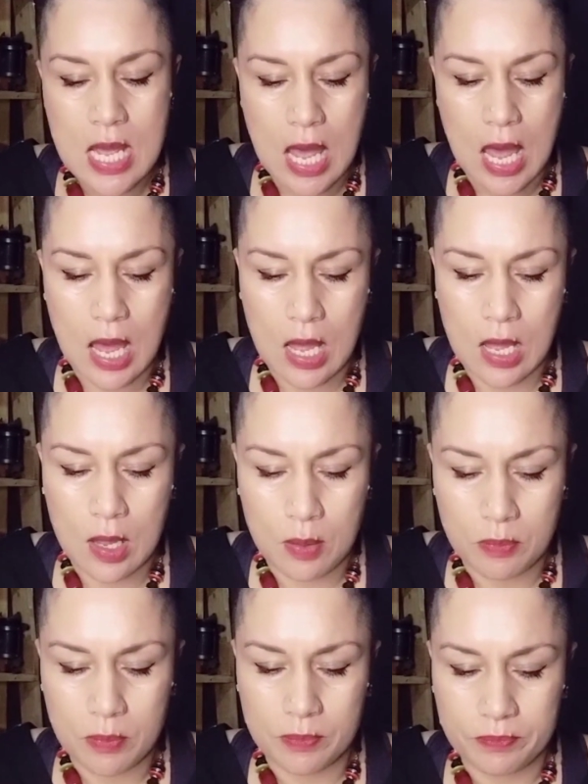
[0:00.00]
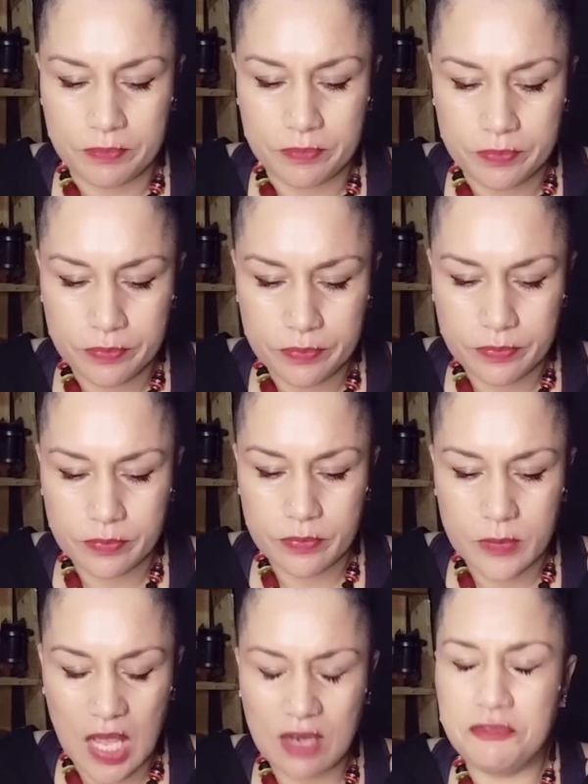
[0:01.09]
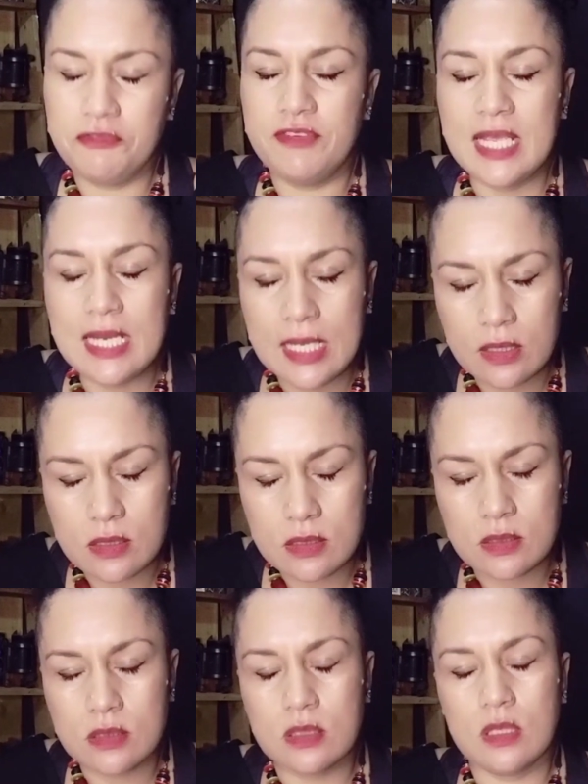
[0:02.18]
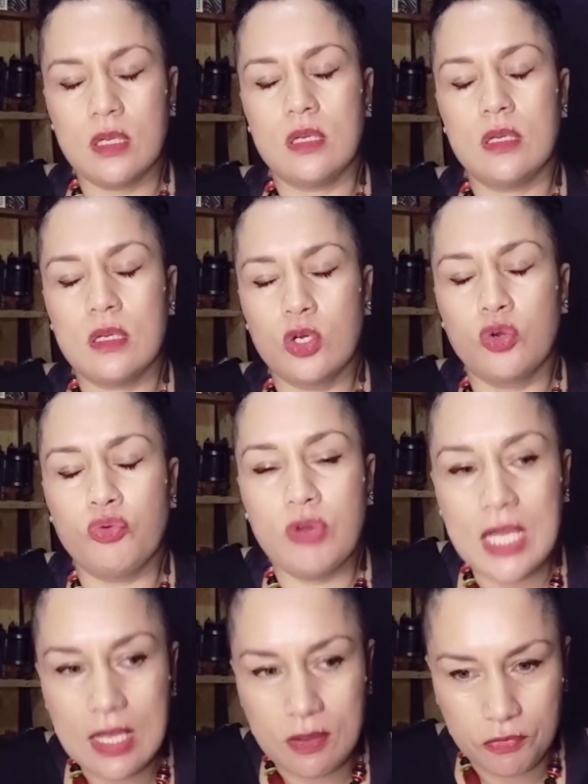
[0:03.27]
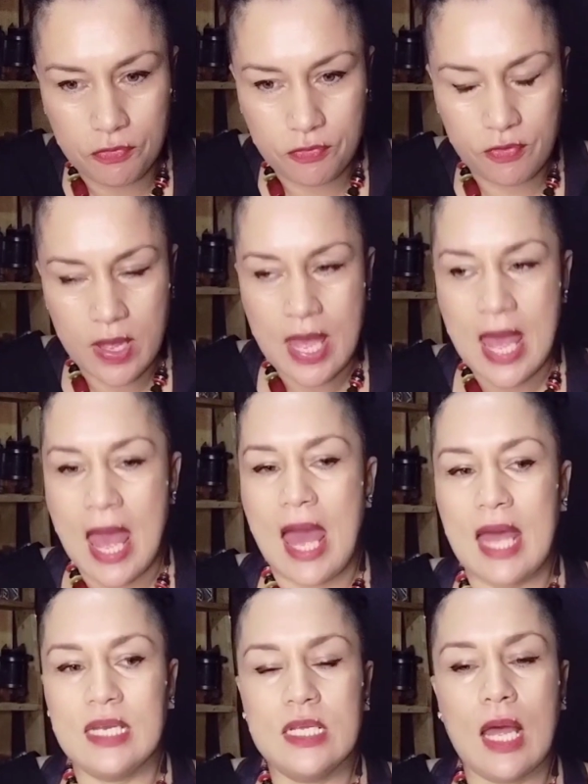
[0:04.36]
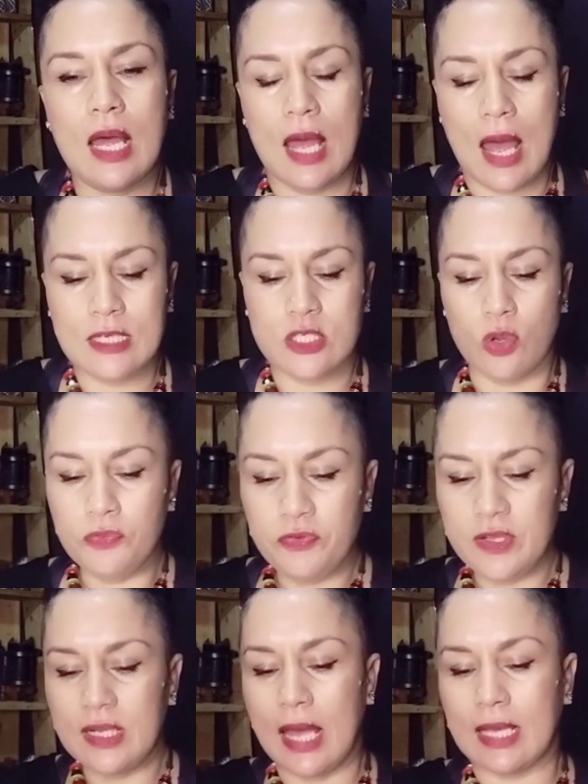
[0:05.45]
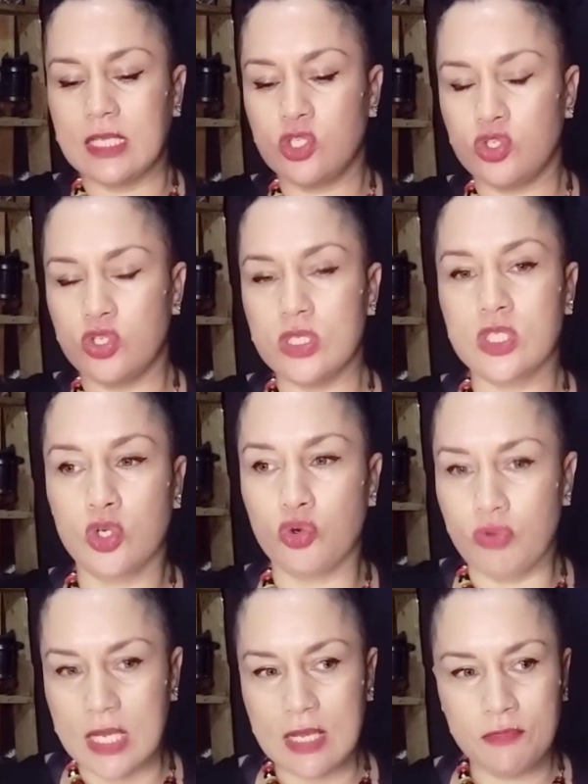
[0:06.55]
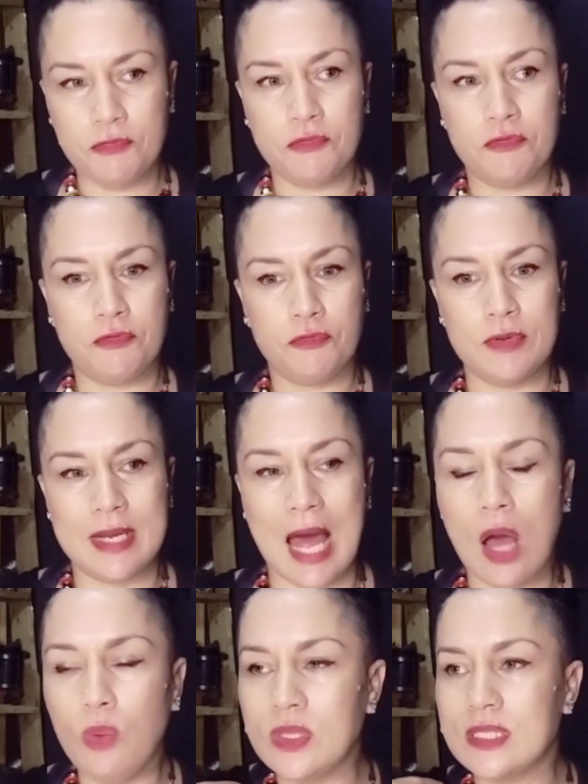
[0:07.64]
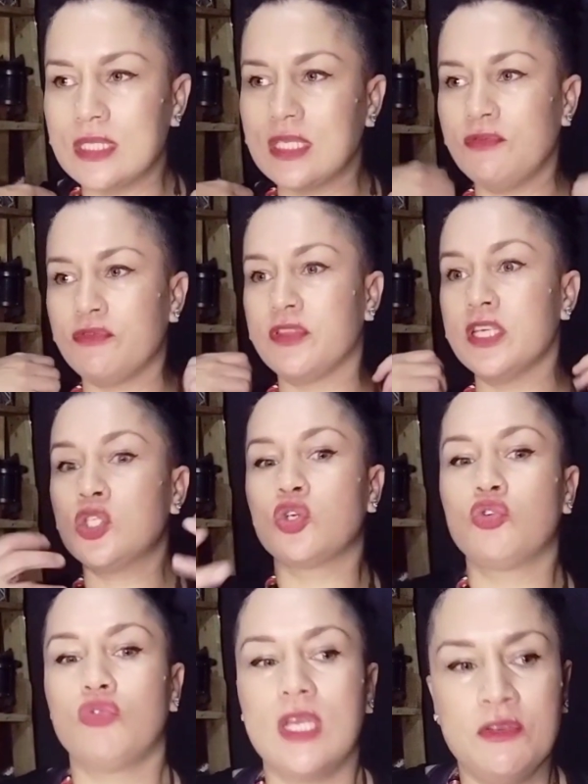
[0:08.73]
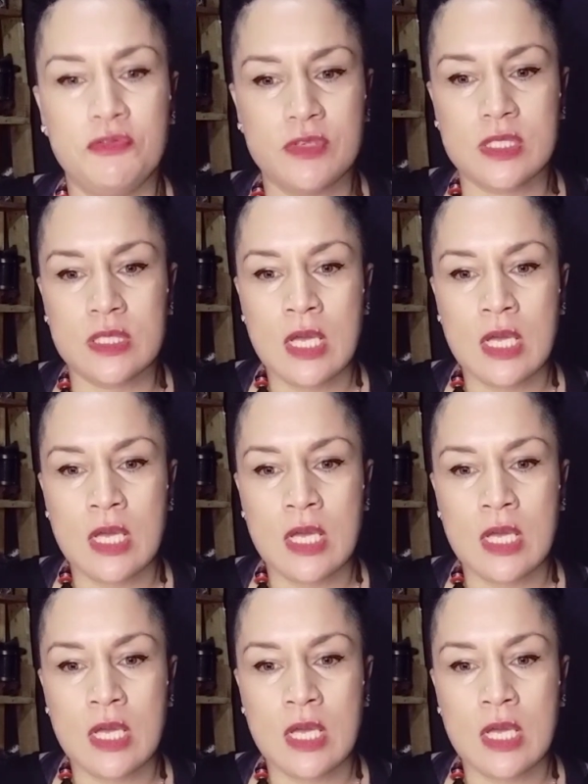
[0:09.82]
and feeling this grief. And I don't feel like it's just grief now. It's as if this grief is